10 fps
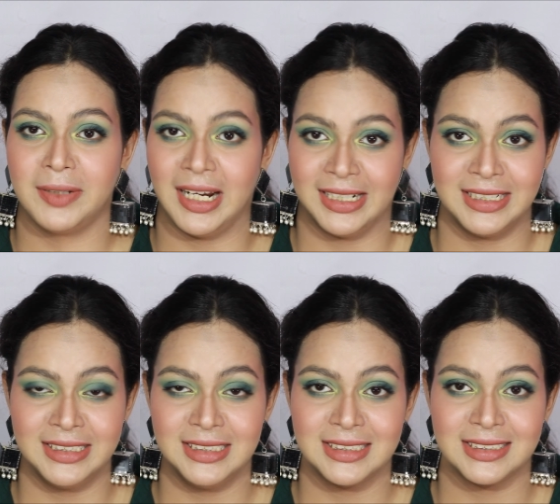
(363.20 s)

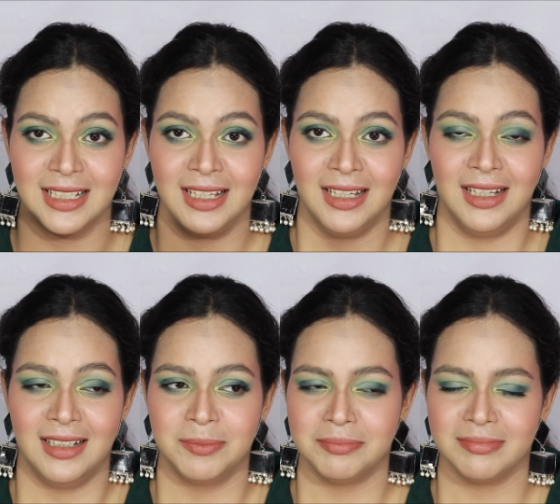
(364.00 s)
fragrance.
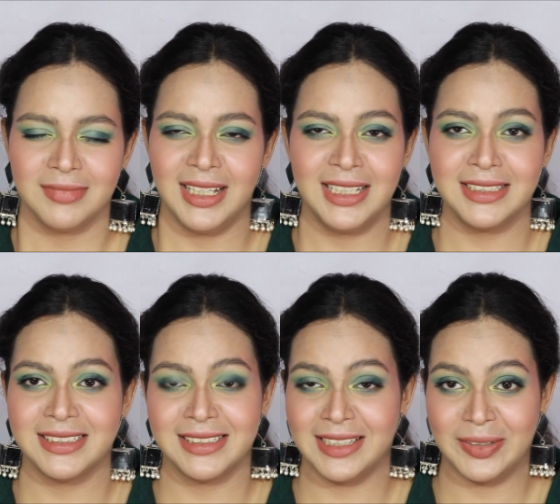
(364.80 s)
I
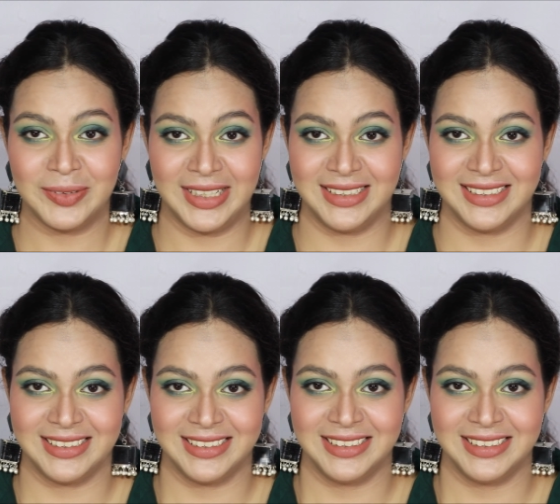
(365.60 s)
just love it.